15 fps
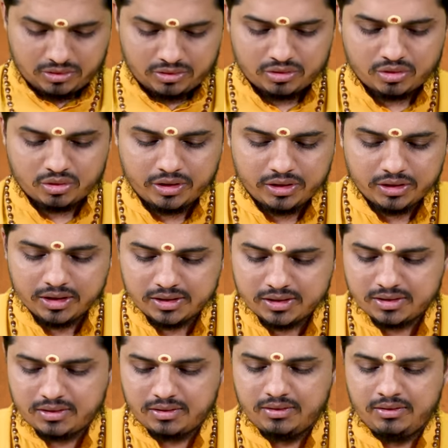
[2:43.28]
So in
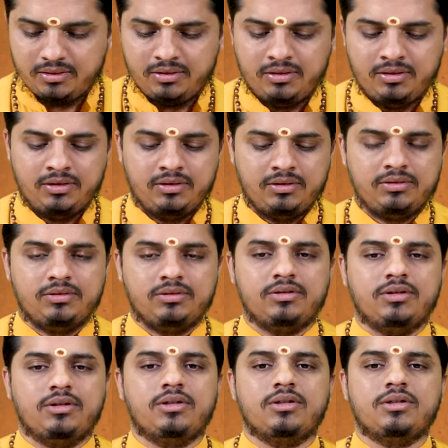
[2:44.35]
this
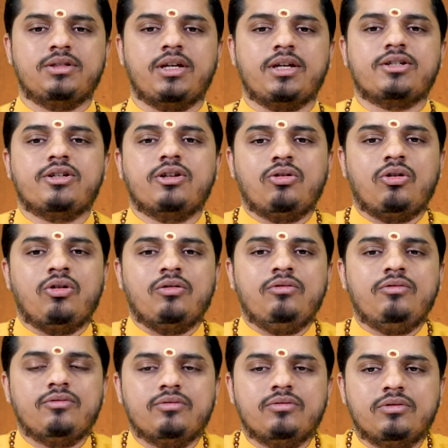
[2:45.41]
section
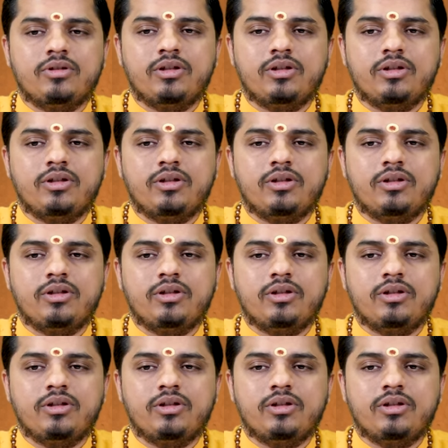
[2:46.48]
of